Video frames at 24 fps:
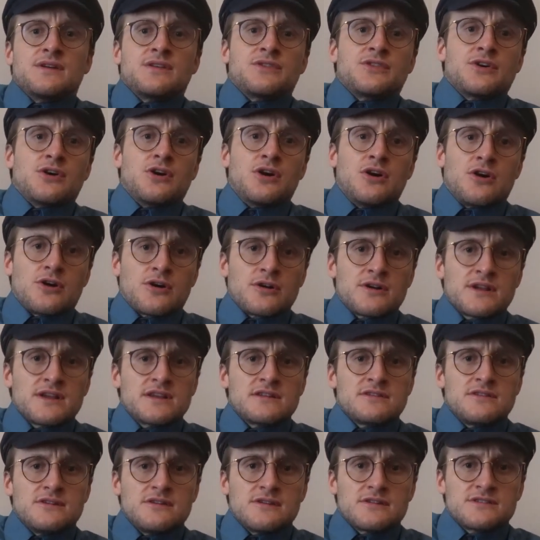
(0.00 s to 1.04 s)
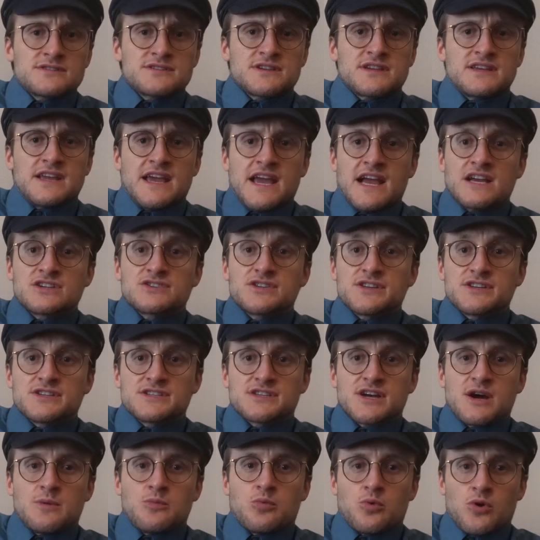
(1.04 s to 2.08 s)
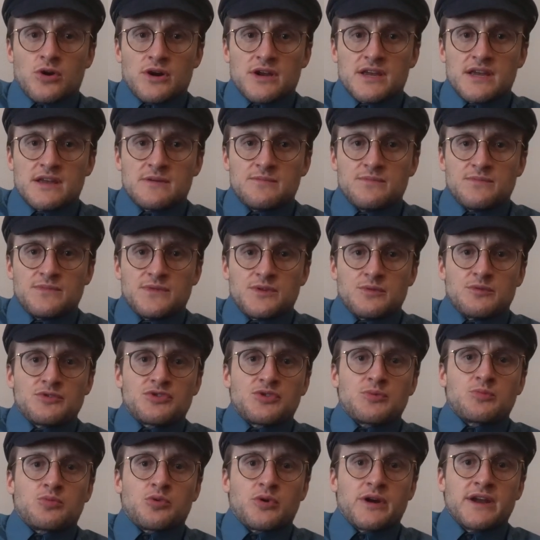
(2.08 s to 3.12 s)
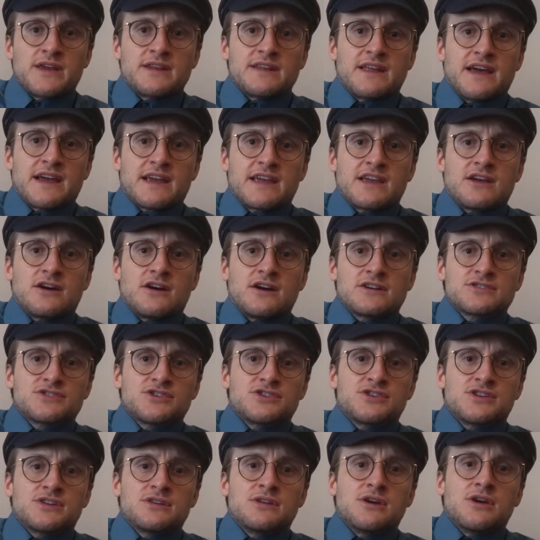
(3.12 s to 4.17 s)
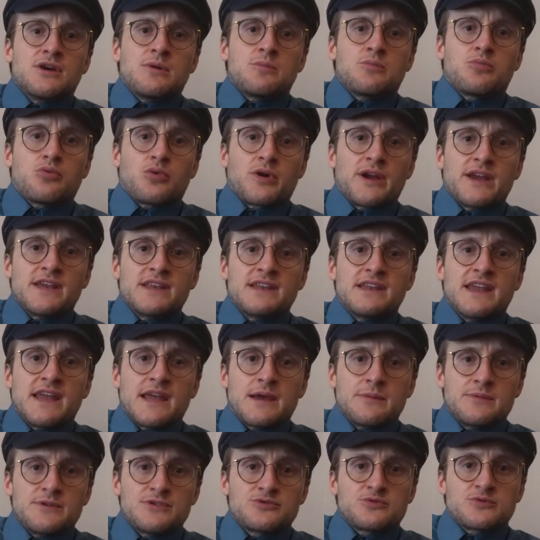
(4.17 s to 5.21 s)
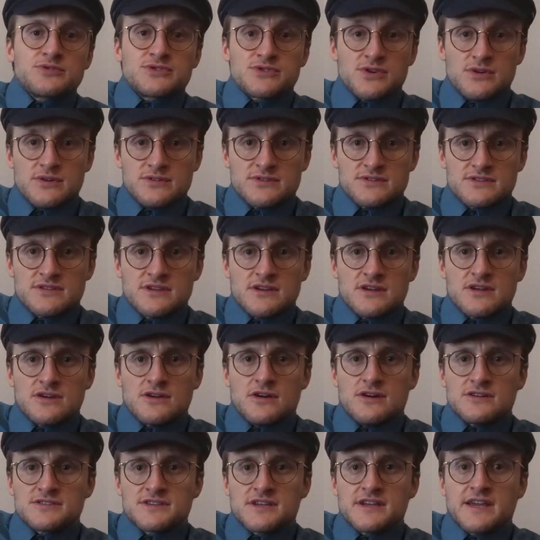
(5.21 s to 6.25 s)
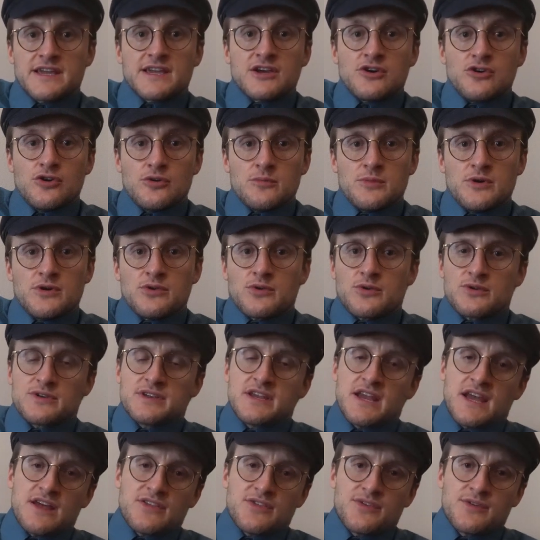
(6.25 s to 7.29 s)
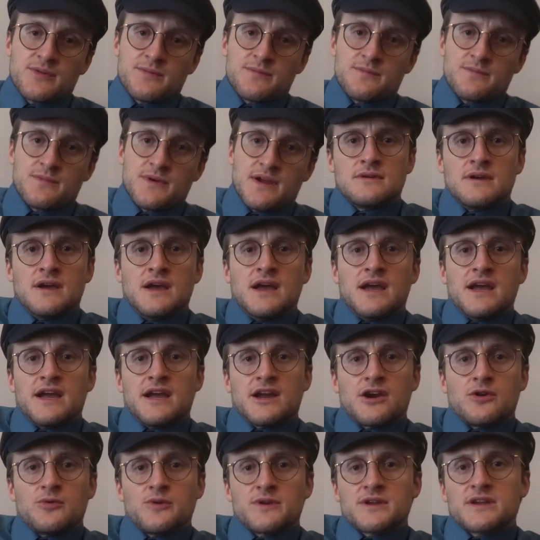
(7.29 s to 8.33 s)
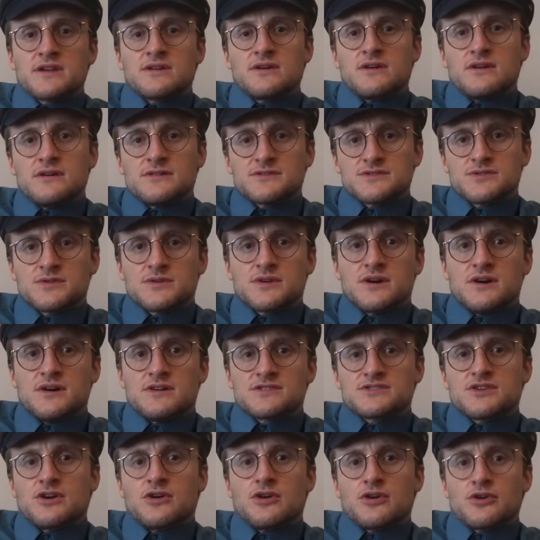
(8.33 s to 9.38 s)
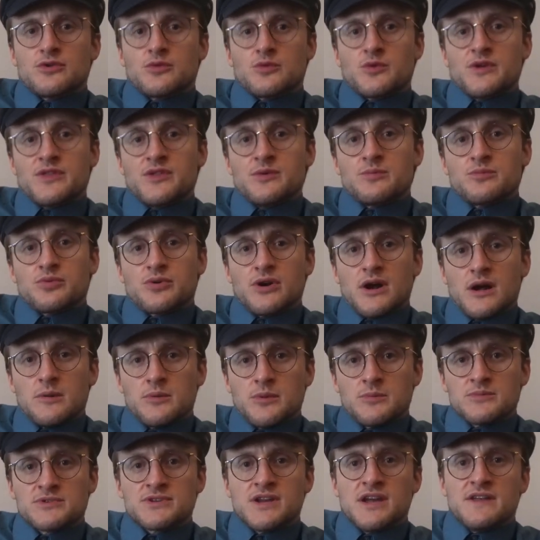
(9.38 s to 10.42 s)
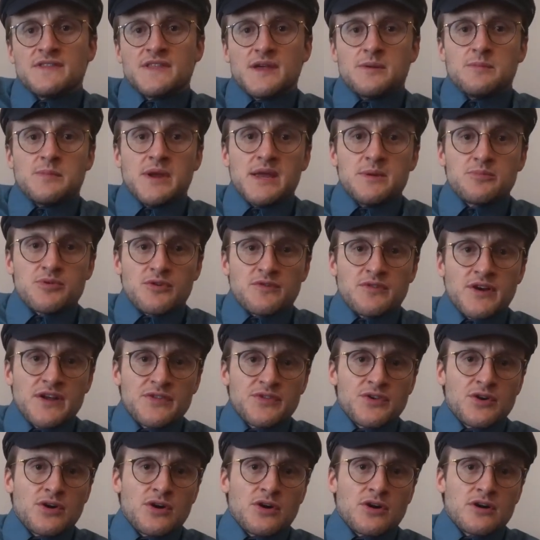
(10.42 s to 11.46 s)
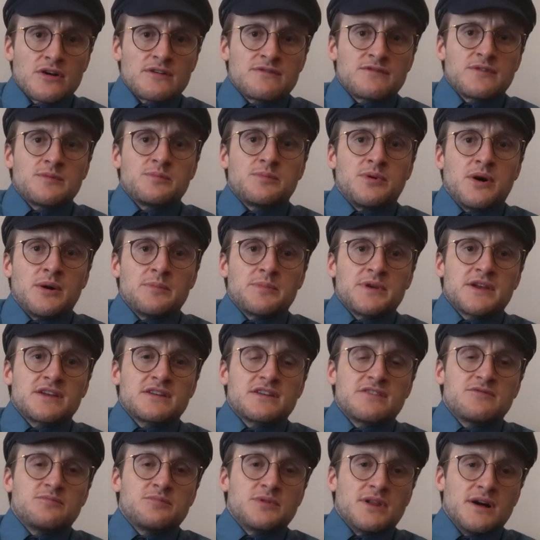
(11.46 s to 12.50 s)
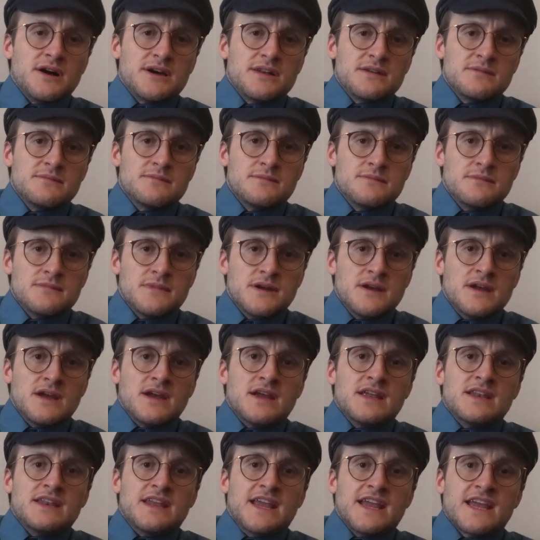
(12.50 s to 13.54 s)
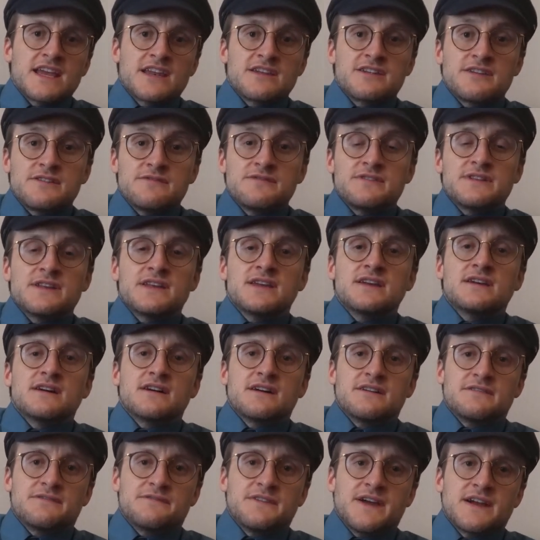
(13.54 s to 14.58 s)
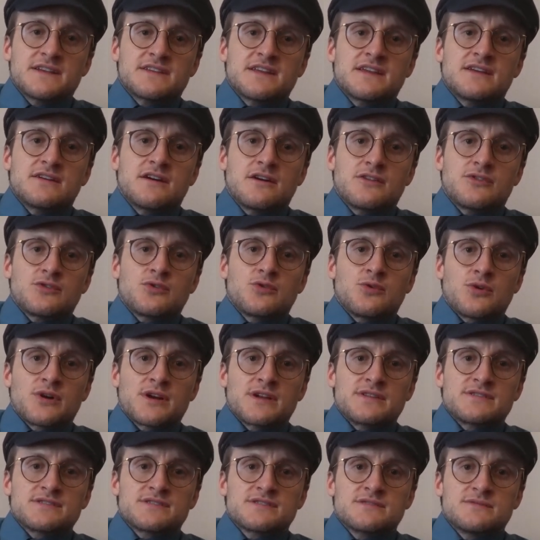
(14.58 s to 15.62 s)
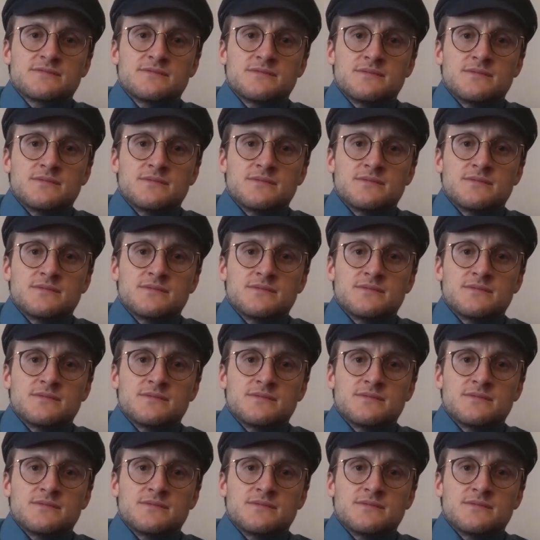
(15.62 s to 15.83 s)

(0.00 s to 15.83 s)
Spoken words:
The heart and lungs can actually stop working. With the brain lacking oxygen, brain damage results, causing a coma or death. Heroin can also cause heart rhythm problems that may prevent the heart from pumping enough blood, negatively affecting other organs.